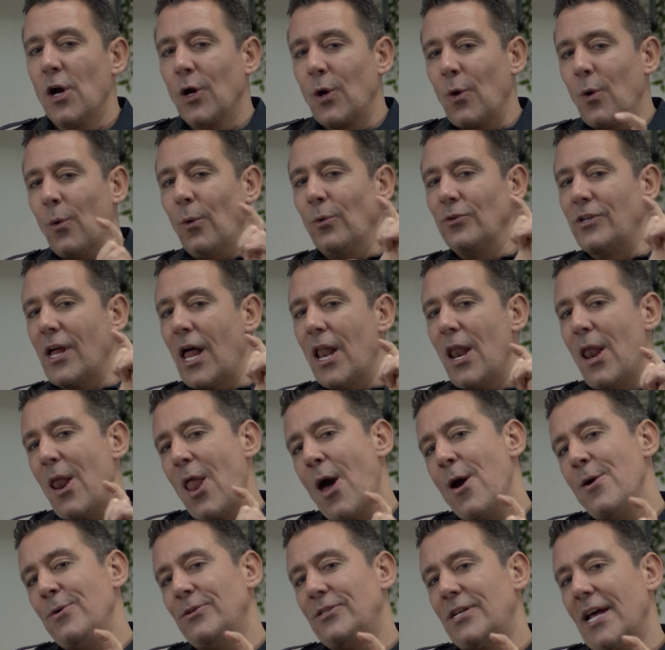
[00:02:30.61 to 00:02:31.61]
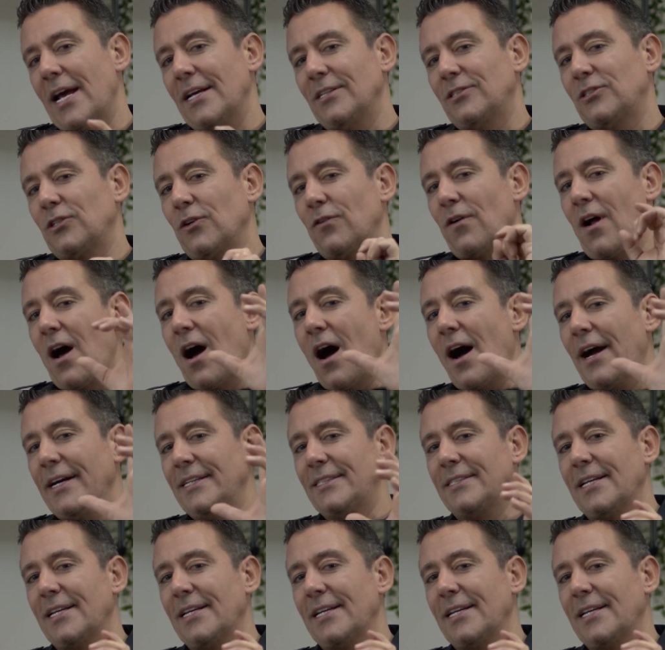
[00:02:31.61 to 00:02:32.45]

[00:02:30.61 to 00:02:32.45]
called a low test or a high